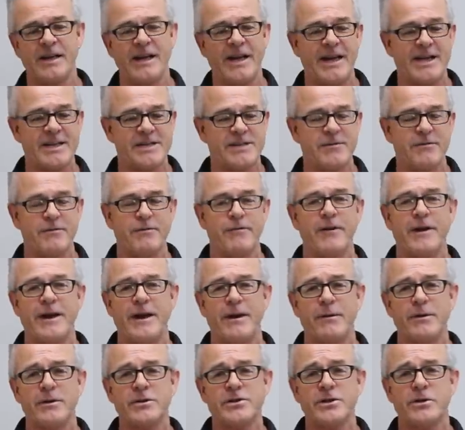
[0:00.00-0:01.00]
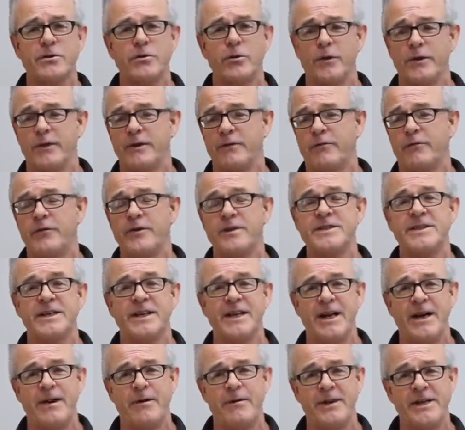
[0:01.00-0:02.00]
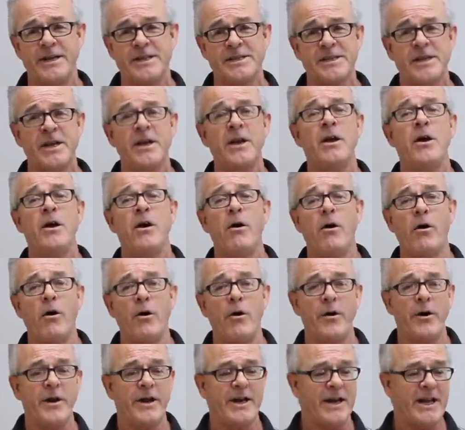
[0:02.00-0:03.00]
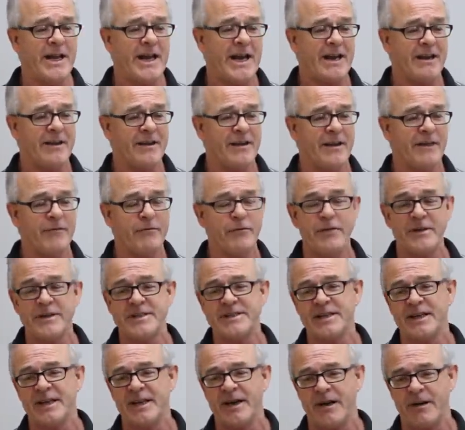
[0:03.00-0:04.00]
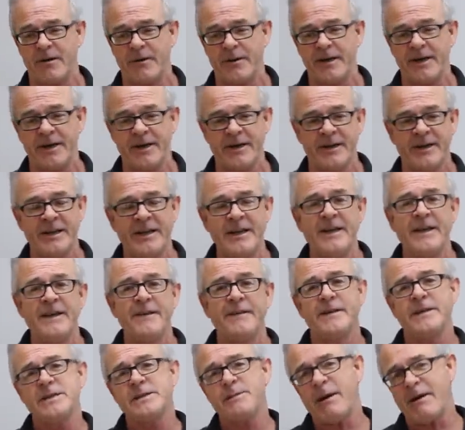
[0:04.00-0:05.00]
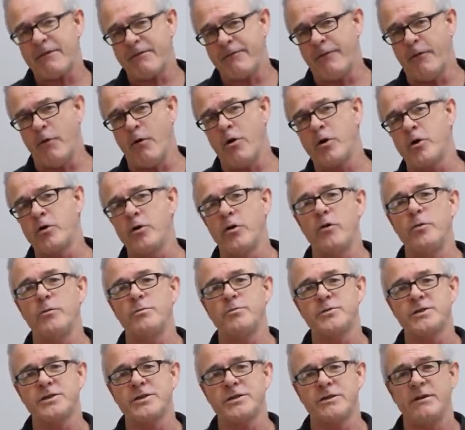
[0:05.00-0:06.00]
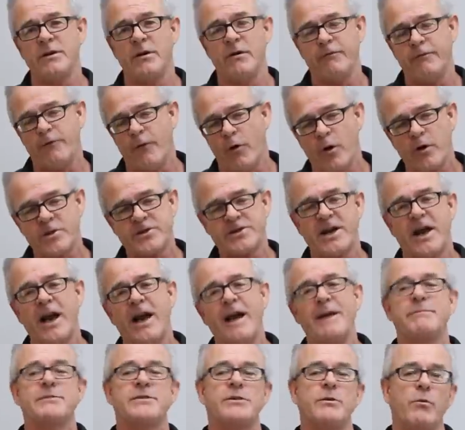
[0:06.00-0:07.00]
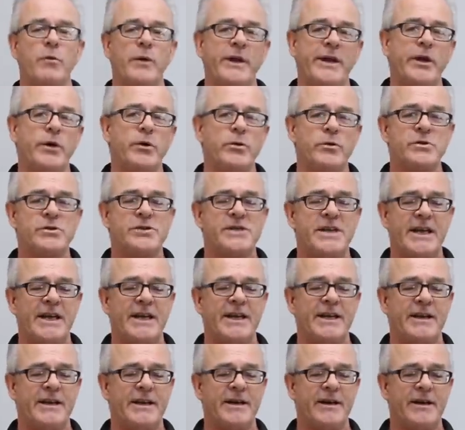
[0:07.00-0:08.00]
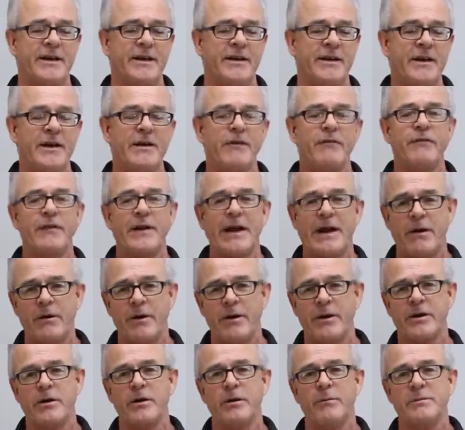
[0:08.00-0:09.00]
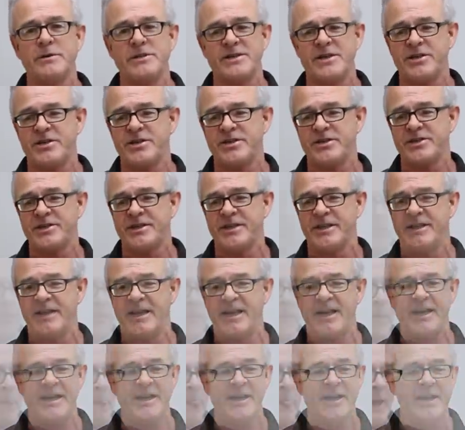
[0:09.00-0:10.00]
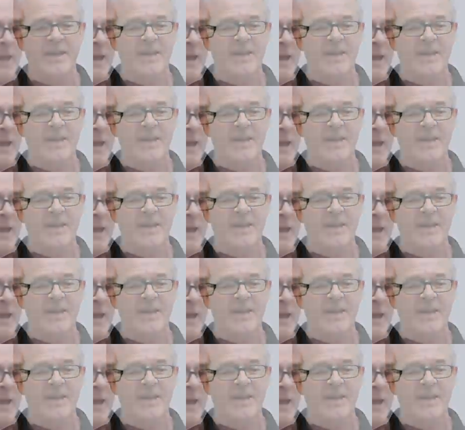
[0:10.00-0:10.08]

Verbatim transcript: class of flowers called the fritillaries, or in Latin, the fritillaria. There's about four types that we use in flower compositions today.